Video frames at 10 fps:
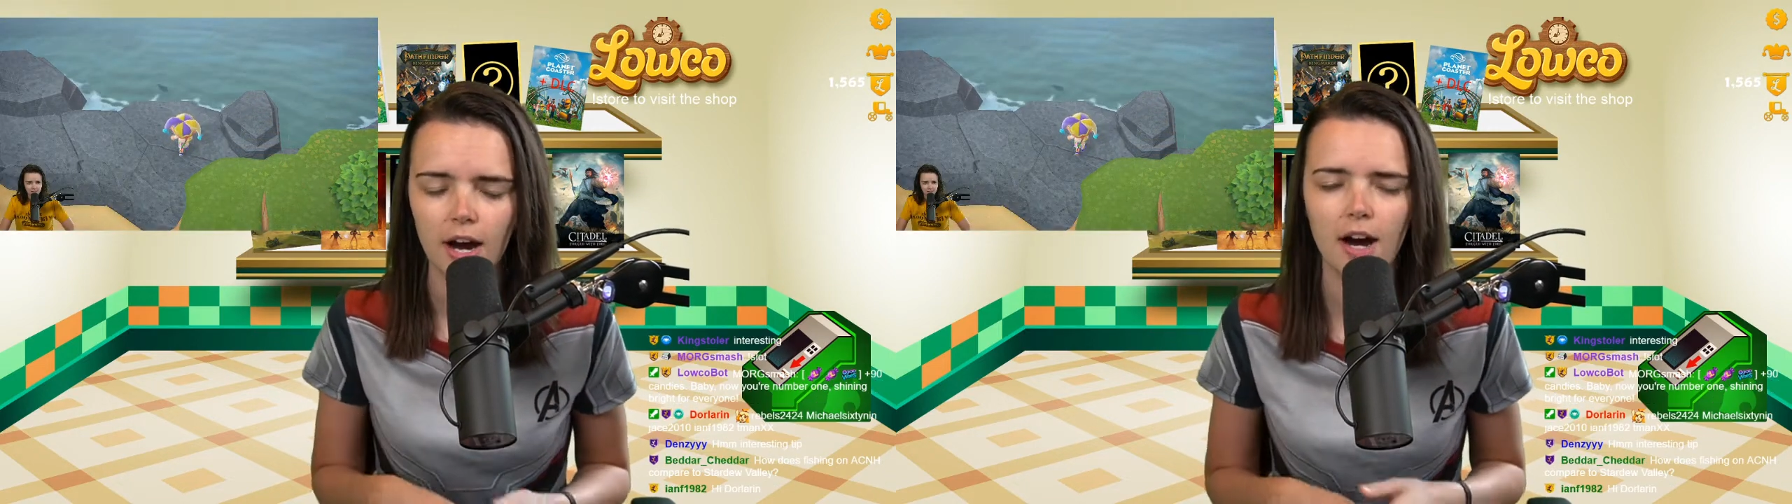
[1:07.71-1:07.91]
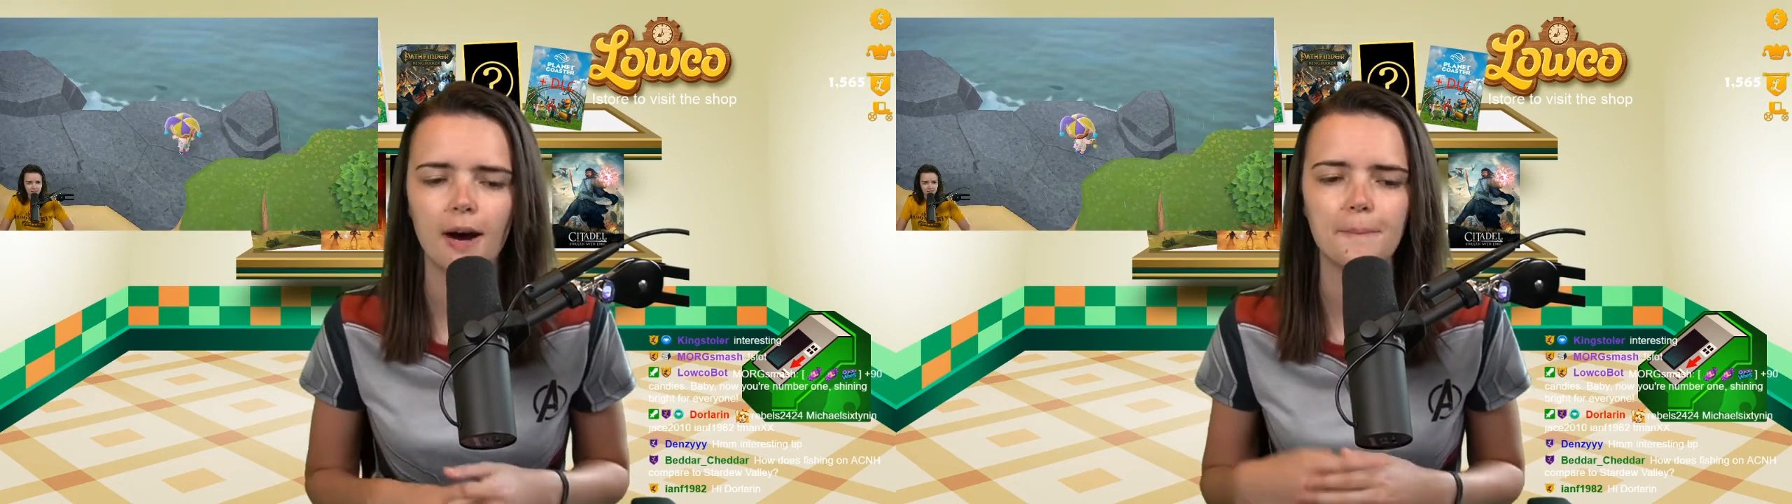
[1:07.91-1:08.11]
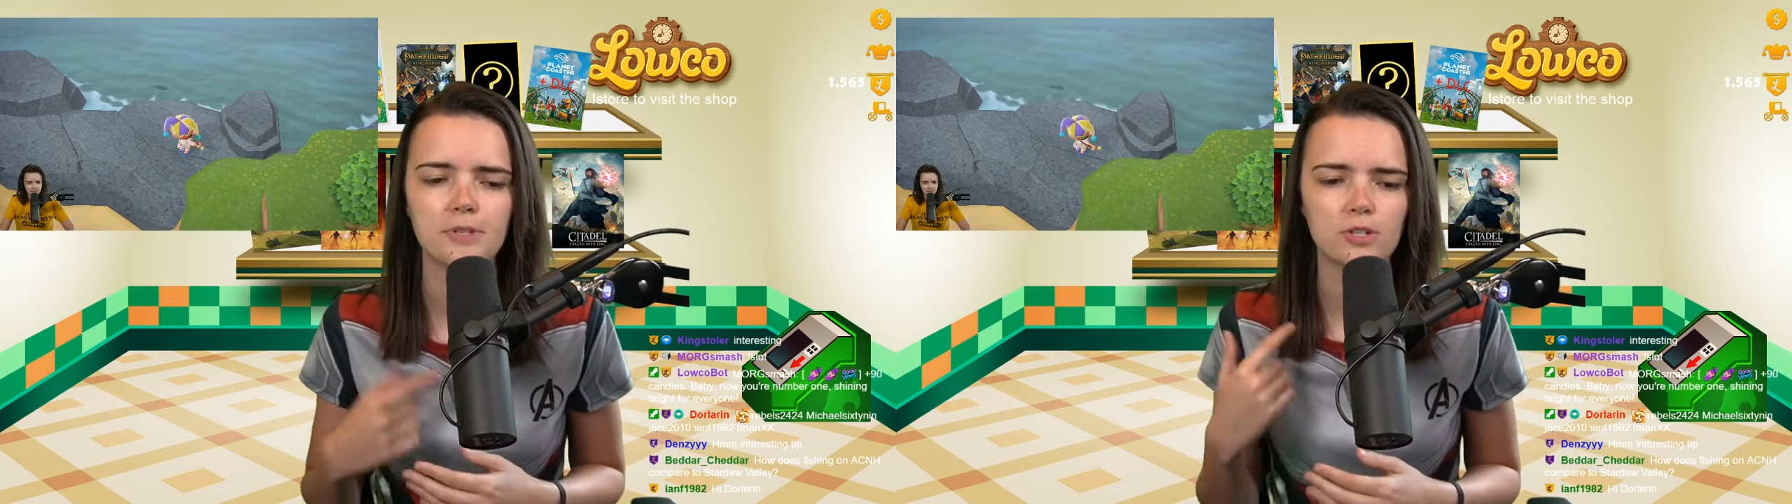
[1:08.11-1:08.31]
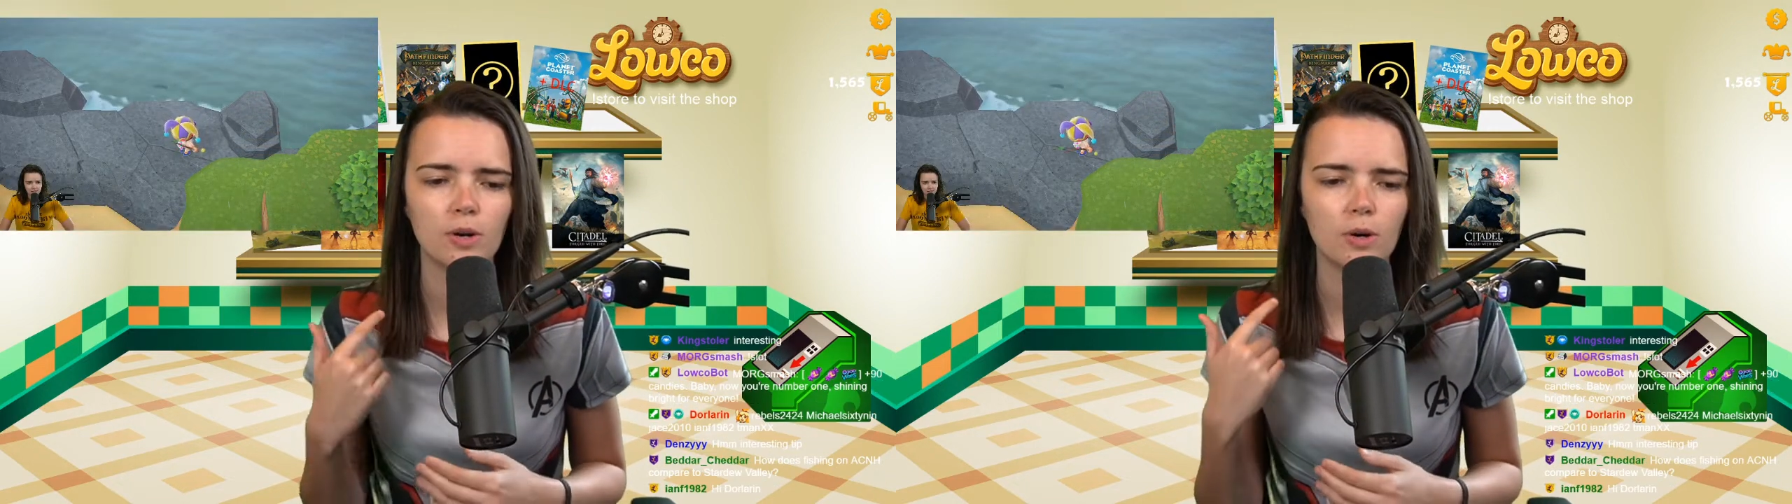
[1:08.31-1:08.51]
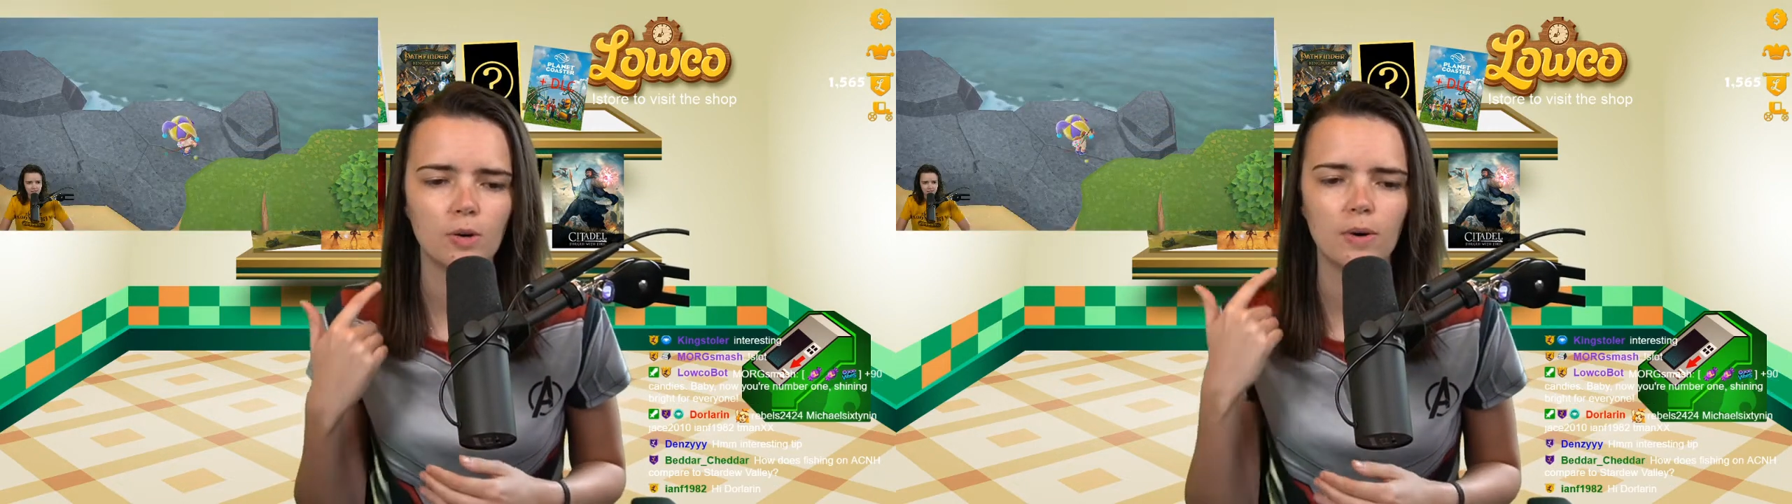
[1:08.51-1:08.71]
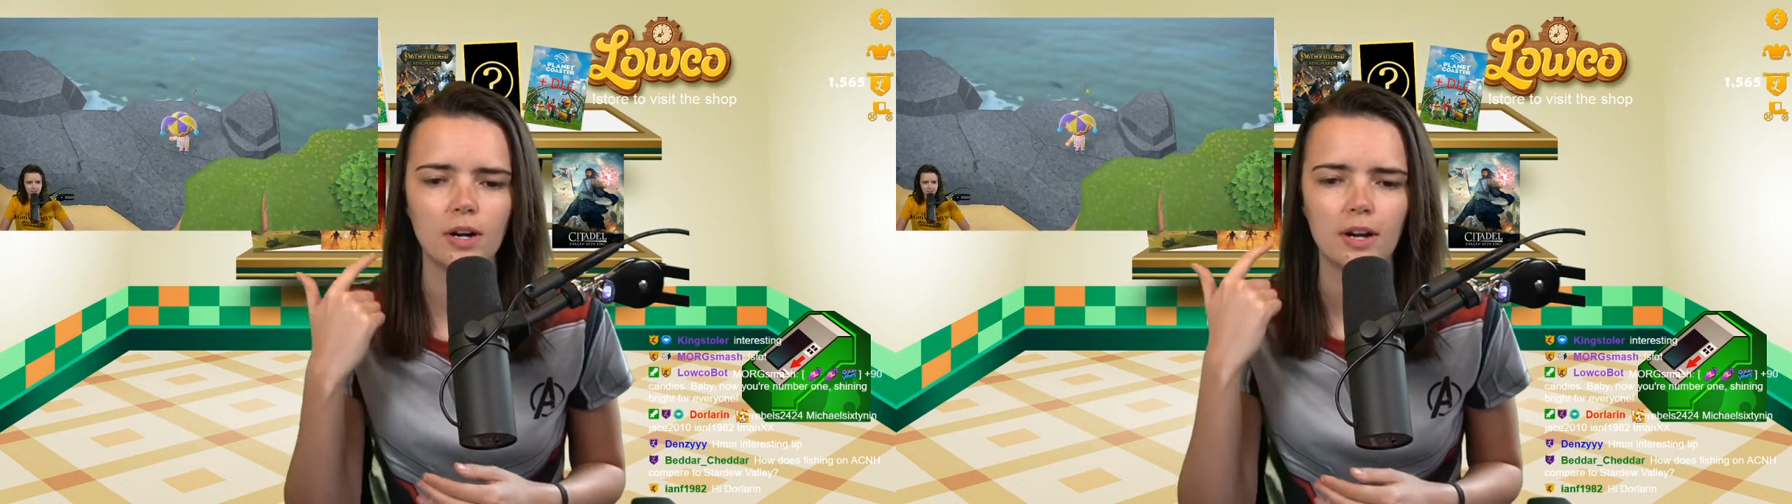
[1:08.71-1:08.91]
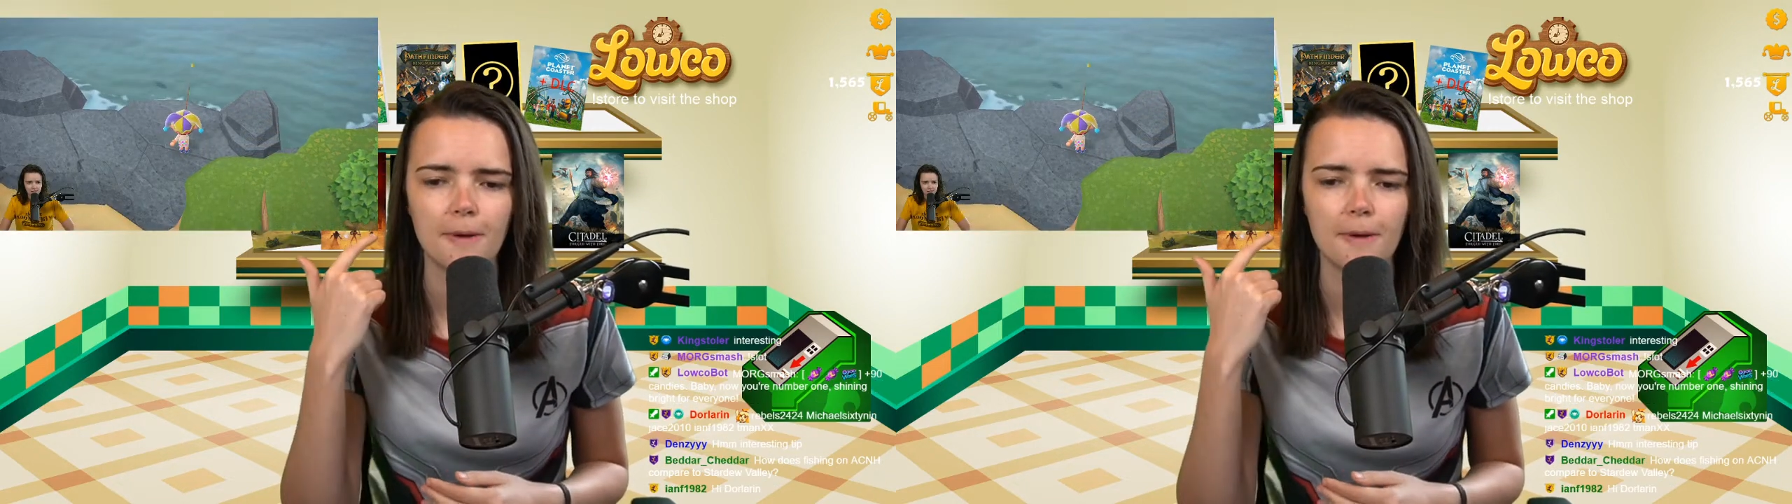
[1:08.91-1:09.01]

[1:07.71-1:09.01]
So